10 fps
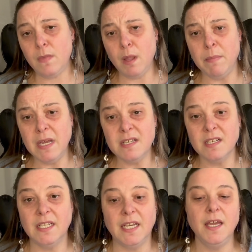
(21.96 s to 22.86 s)

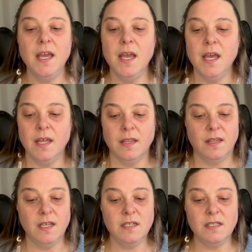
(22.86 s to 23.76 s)
Basically,
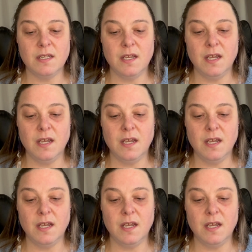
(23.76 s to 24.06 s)
this